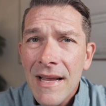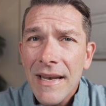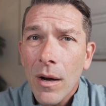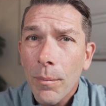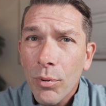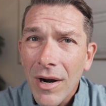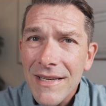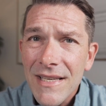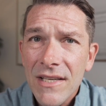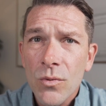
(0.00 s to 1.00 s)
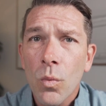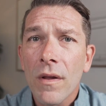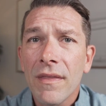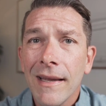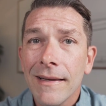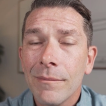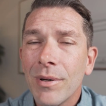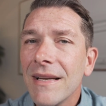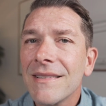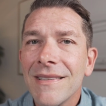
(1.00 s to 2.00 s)
Now, price is one thing,
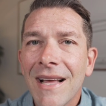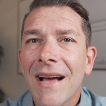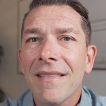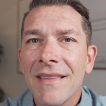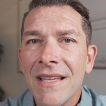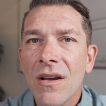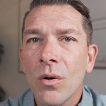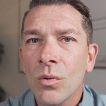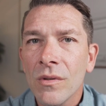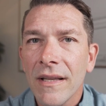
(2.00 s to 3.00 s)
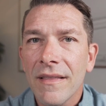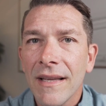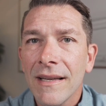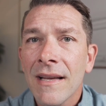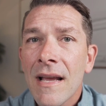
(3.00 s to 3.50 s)
but it's not the only thing.